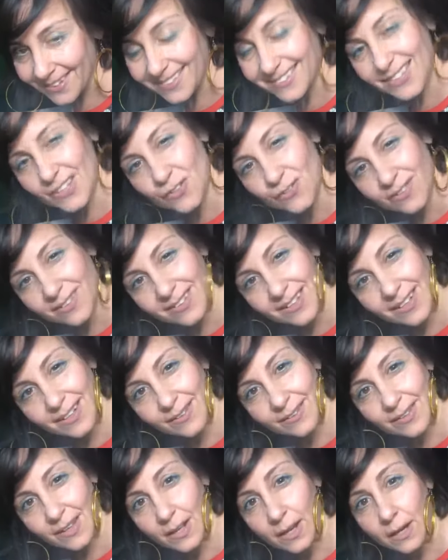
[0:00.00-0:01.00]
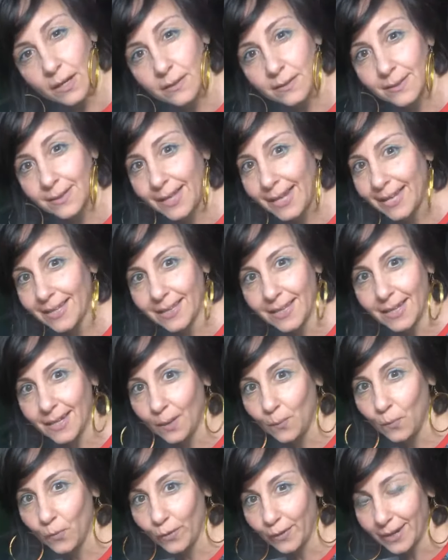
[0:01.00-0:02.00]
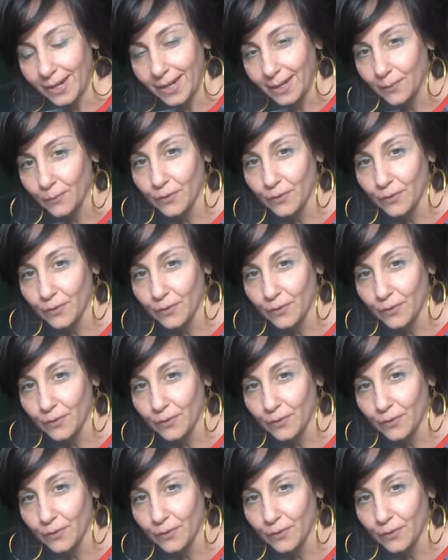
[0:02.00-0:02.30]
It's interesting you say that, because lately I'm working